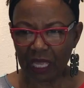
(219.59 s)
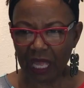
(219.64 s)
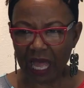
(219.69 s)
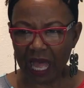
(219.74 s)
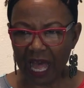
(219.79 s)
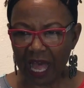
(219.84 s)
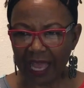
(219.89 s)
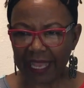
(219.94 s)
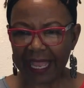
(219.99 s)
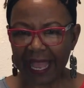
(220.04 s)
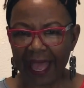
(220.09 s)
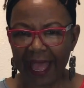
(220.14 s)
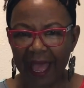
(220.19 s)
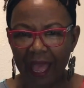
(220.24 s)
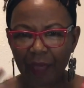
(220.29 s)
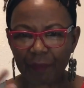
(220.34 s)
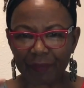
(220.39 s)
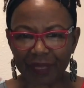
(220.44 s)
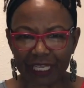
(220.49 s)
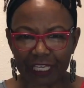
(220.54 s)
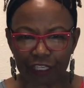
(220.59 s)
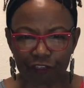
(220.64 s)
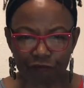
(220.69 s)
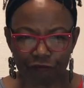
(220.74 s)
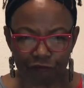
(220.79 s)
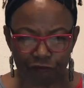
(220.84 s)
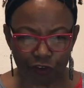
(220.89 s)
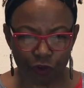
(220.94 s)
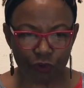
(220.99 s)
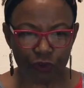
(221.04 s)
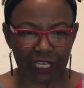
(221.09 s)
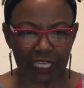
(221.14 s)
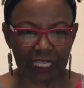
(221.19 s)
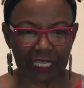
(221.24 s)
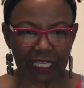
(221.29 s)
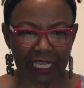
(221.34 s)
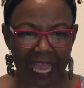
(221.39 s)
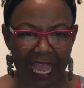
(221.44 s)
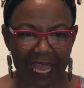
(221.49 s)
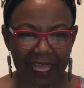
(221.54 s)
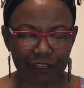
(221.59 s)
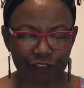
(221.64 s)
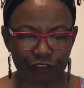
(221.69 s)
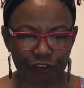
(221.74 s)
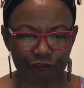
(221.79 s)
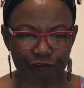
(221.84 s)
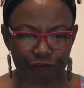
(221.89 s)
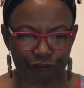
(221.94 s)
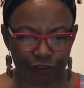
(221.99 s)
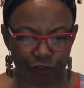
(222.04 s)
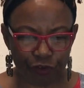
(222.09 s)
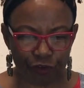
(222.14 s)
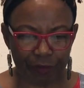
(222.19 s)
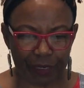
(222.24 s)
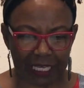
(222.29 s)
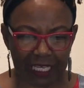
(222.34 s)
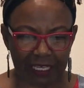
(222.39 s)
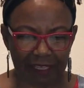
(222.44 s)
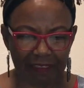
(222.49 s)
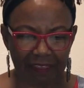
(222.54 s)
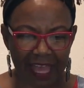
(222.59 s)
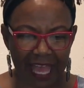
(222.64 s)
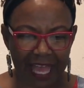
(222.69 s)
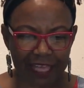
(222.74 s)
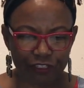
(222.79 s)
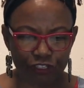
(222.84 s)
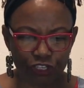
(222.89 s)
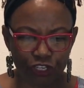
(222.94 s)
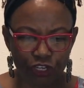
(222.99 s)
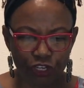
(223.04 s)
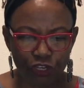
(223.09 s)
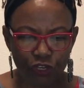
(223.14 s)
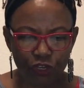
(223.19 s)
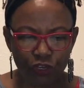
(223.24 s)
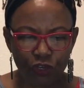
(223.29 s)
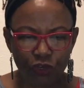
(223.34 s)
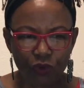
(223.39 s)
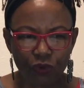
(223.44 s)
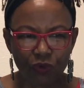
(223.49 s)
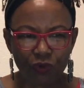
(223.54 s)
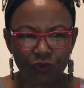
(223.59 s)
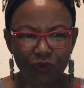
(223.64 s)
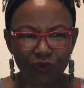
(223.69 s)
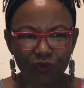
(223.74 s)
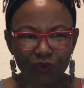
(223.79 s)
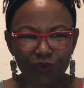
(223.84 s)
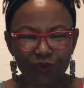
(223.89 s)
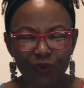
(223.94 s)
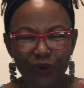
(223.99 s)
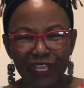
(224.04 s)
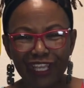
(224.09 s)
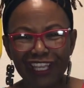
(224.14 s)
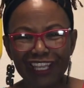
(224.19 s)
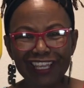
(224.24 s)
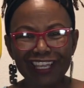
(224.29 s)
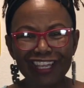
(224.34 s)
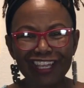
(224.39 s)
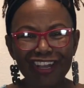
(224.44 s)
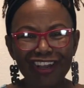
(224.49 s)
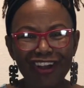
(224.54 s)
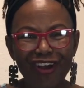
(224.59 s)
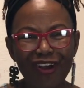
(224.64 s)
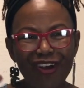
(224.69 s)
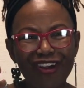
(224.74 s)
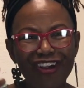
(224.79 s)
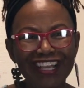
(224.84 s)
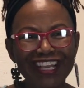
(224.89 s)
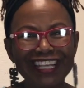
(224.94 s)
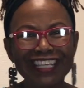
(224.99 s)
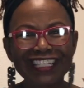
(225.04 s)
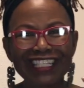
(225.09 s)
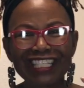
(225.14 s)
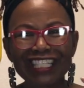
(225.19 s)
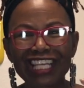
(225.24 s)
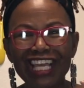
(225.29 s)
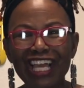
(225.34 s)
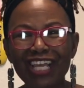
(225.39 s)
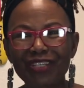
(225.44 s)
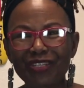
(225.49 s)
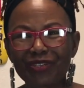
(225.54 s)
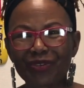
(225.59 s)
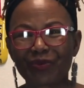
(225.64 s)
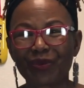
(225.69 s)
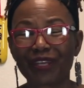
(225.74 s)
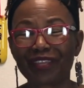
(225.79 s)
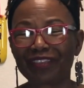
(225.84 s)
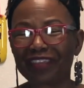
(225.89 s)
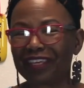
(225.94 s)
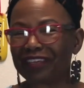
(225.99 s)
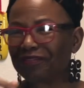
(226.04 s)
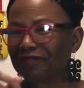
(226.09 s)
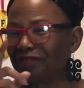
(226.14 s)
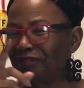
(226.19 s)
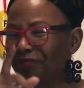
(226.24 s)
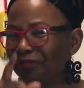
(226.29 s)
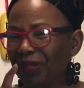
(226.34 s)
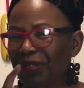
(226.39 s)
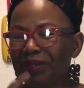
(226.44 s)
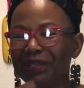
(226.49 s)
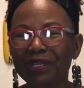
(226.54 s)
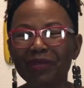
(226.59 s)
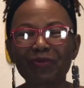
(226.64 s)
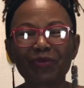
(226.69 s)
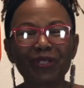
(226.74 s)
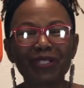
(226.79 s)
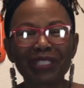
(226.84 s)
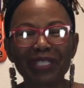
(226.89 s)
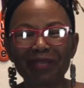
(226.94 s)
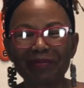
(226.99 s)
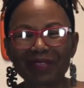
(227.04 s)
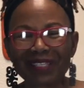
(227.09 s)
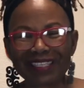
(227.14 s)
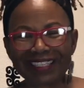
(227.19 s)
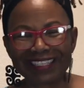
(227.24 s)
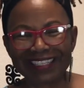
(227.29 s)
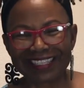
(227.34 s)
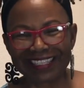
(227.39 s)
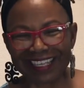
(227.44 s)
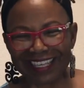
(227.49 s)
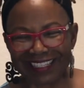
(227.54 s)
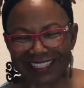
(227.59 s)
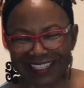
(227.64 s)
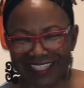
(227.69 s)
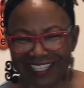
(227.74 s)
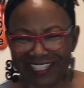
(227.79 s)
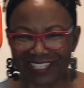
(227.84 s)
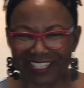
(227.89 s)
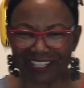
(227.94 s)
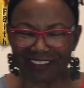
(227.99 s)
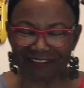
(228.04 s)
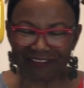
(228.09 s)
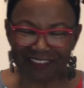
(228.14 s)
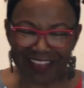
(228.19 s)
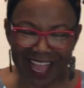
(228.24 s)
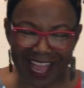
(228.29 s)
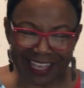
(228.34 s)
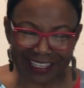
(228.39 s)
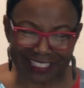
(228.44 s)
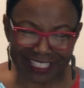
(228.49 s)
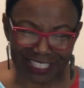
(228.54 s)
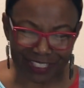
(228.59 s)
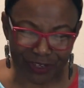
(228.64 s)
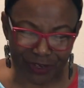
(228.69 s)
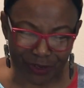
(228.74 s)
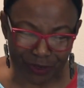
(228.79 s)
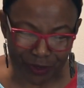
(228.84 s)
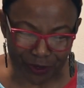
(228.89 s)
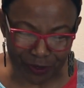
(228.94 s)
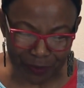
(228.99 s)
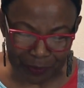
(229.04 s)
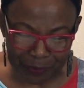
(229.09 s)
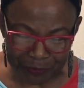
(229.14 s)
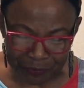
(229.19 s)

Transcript: I am invoking and affirming, that we are in touch with, and Marianne Williamson says this, in fact, in her